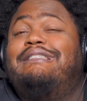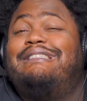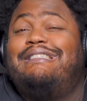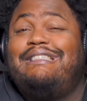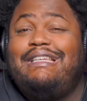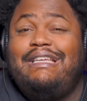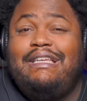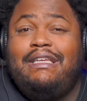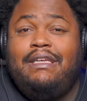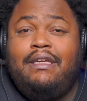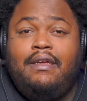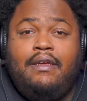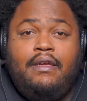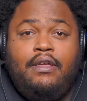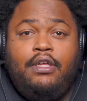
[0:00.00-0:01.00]
G,
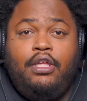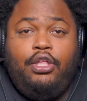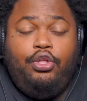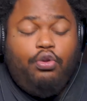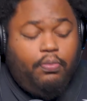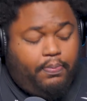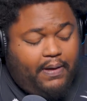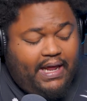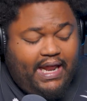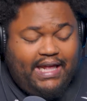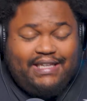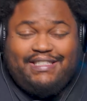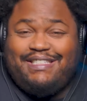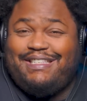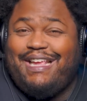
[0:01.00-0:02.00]
you would play
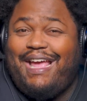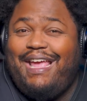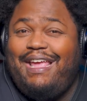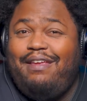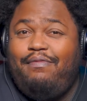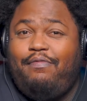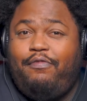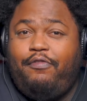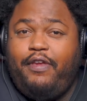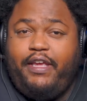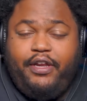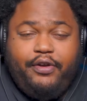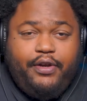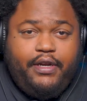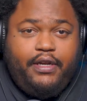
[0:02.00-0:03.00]
that same
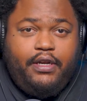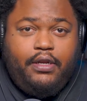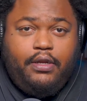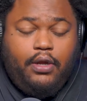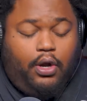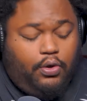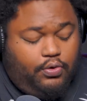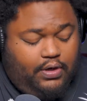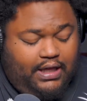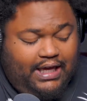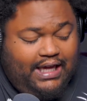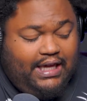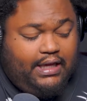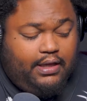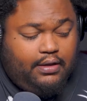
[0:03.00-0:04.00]
fingering on
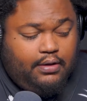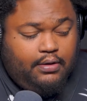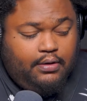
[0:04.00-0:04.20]
E.